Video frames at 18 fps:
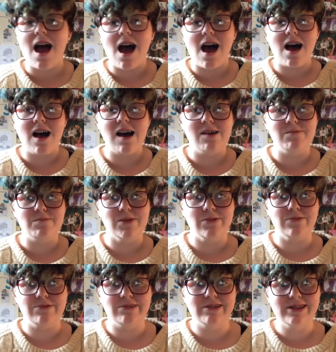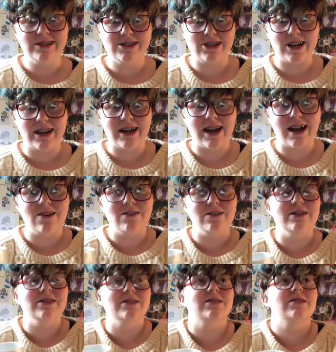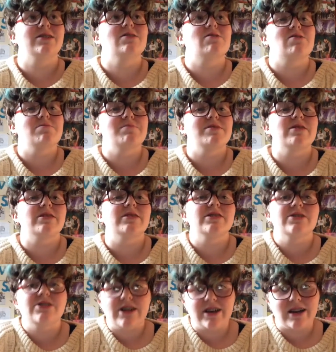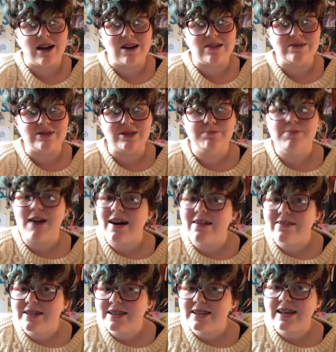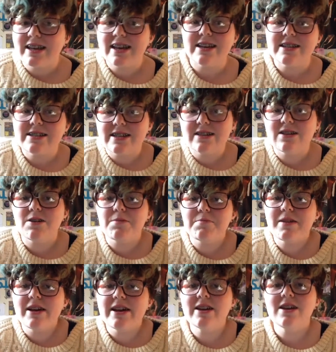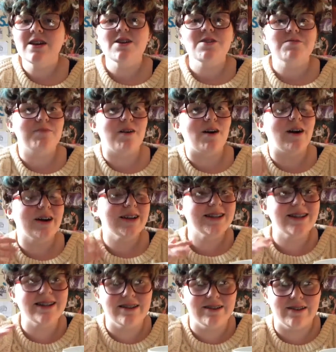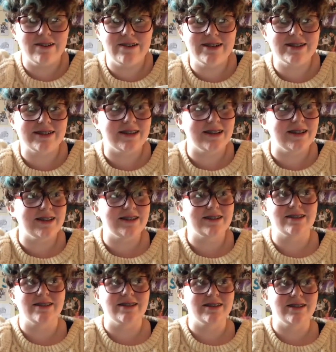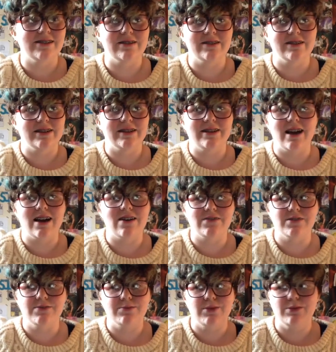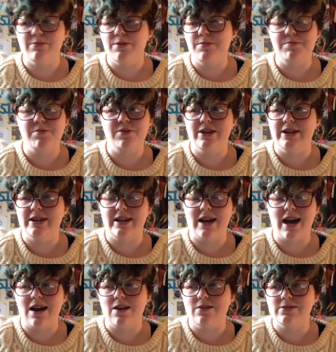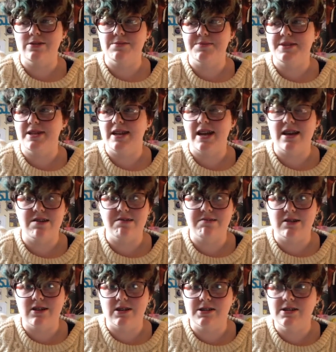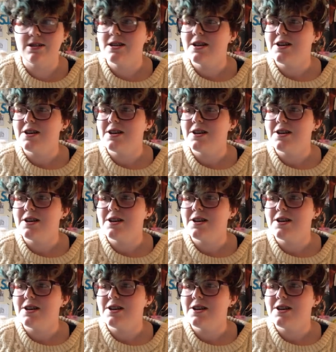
And we're at the checkout, and the guy behind the checkout was apparently hitting on me, but I didn't notice this until like after my mom pointed it out to me later on,